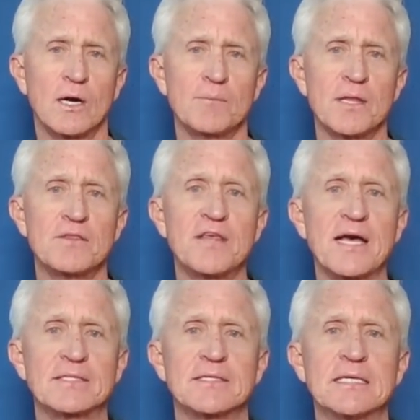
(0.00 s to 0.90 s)
um,
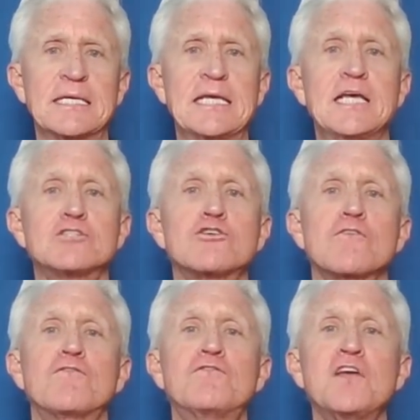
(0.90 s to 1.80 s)
that
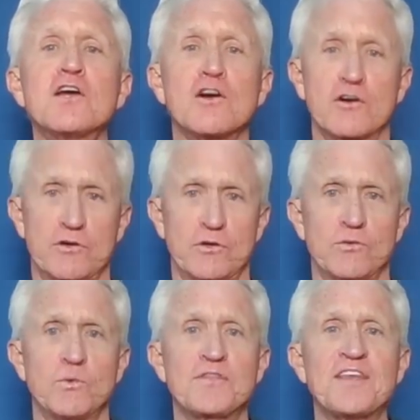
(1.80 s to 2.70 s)
interfere
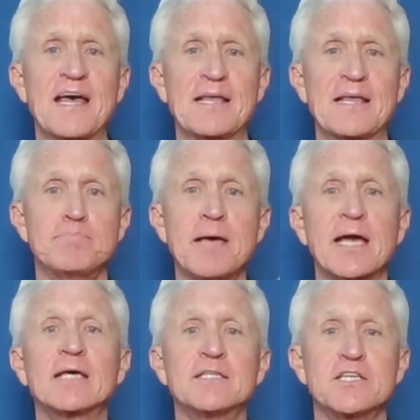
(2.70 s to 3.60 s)
with that
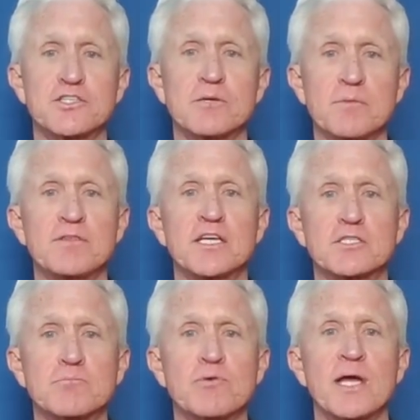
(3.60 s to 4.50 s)
mechanism
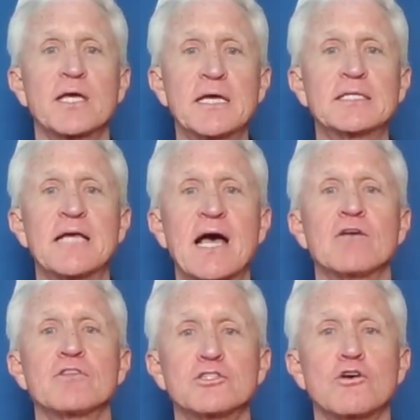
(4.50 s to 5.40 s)
that's breaking
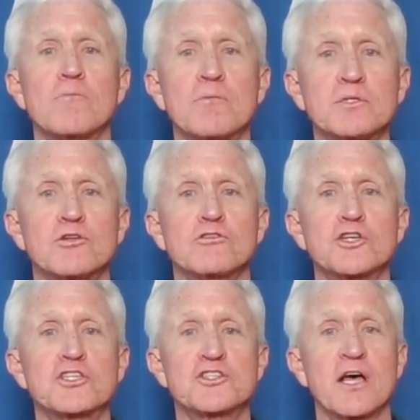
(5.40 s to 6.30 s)
down the
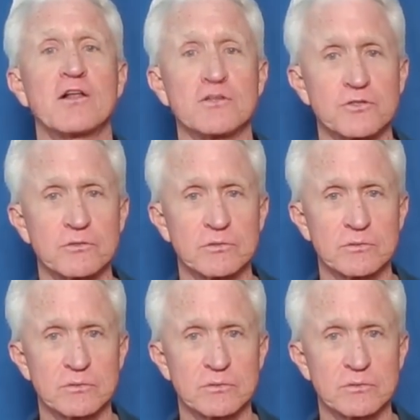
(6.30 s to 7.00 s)
dopaminergic cells.